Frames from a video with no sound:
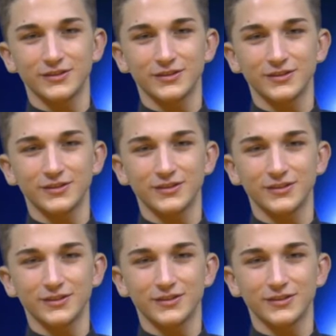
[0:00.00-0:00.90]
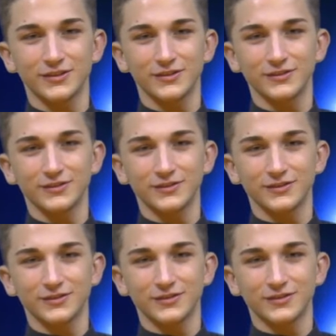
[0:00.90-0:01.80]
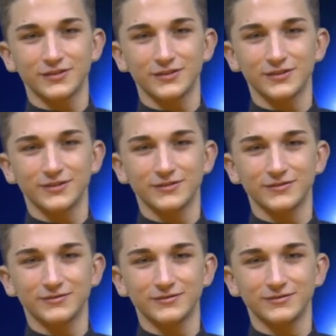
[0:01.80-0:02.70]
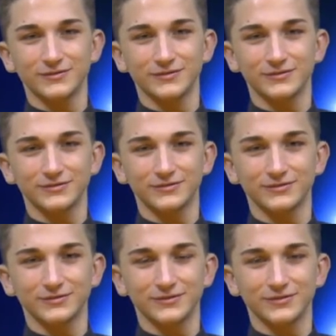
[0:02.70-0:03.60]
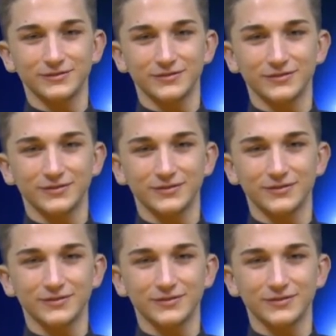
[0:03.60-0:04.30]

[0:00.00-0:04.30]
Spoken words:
[no speech]